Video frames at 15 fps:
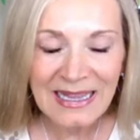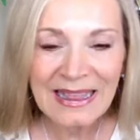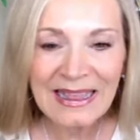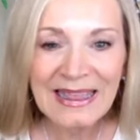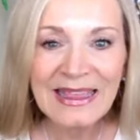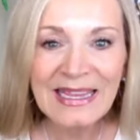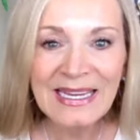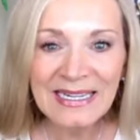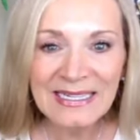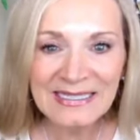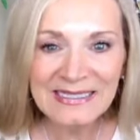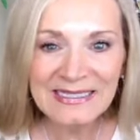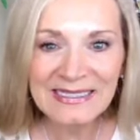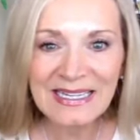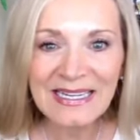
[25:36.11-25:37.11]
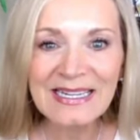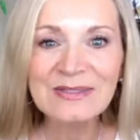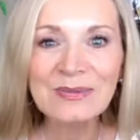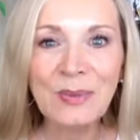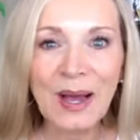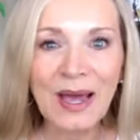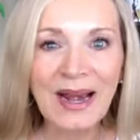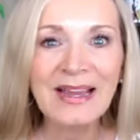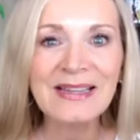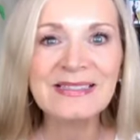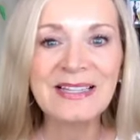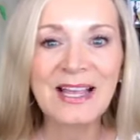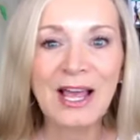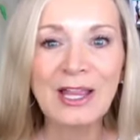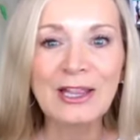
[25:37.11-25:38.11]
this is what I saw